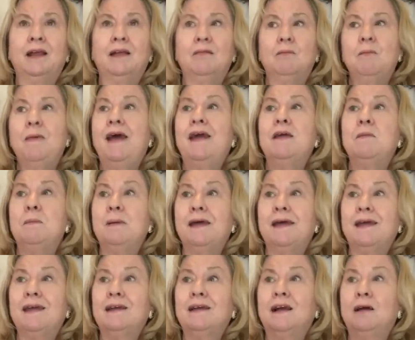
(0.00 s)

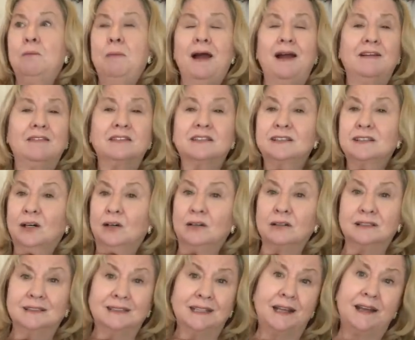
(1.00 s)
maybe a pair of
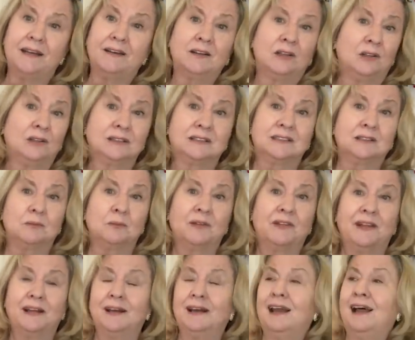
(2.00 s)
socks in or
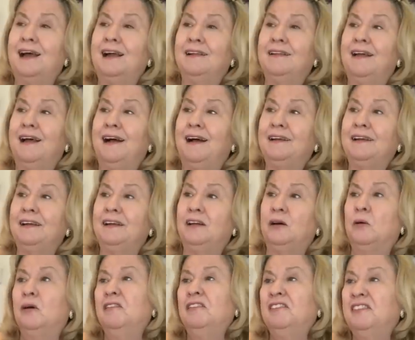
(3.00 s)
something like that, you
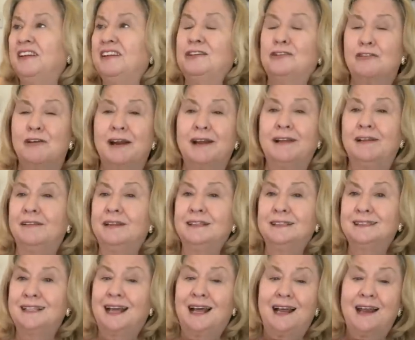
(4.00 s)
know, or if they drink,
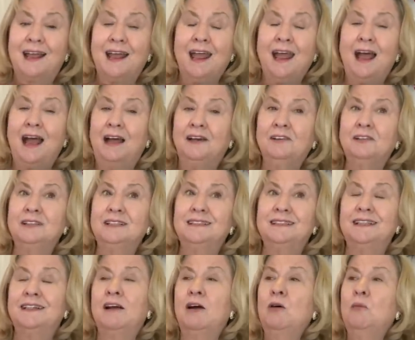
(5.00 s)
there's like, I noticed
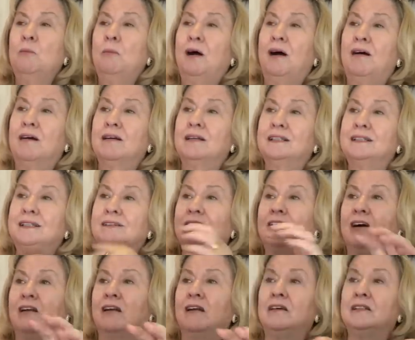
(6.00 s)
in Home Bargains, they've
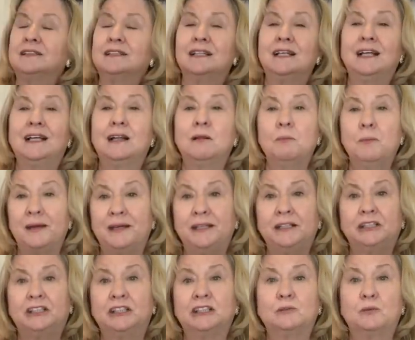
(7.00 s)
got lots of little
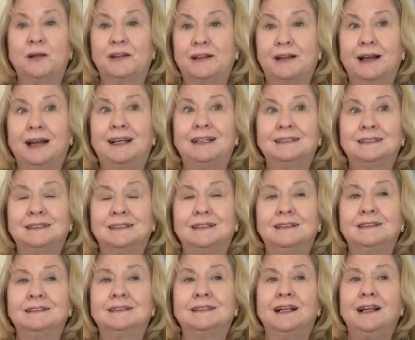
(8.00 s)
miniatures with
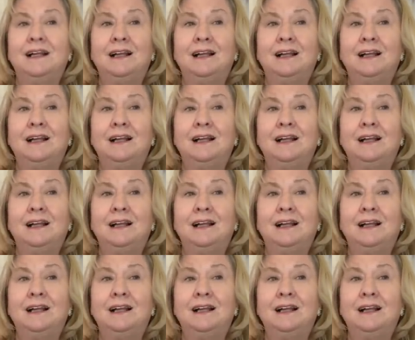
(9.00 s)
glasses,